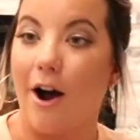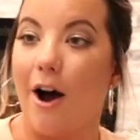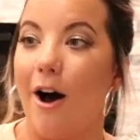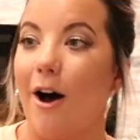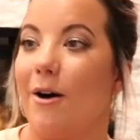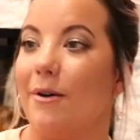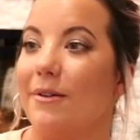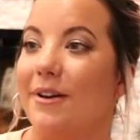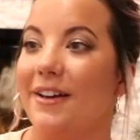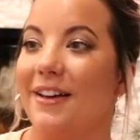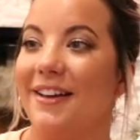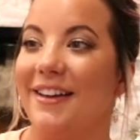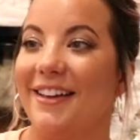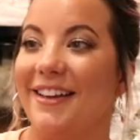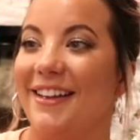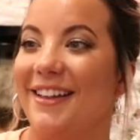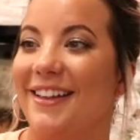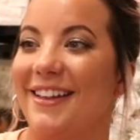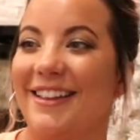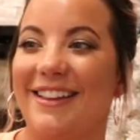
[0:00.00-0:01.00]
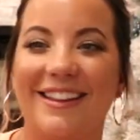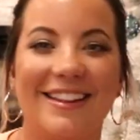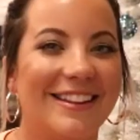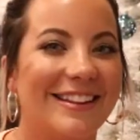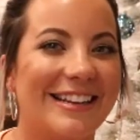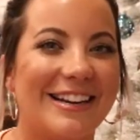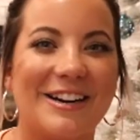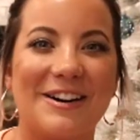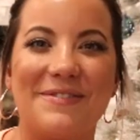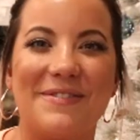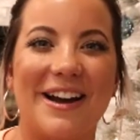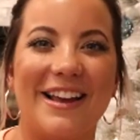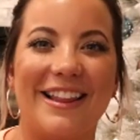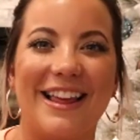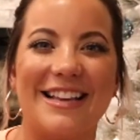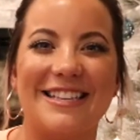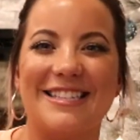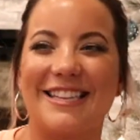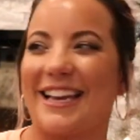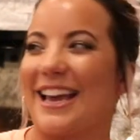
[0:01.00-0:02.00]
Oh, there go my
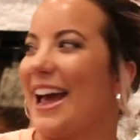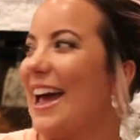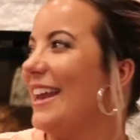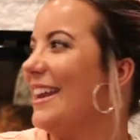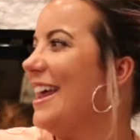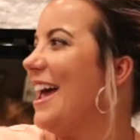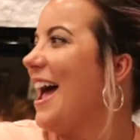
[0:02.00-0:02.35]
lights again.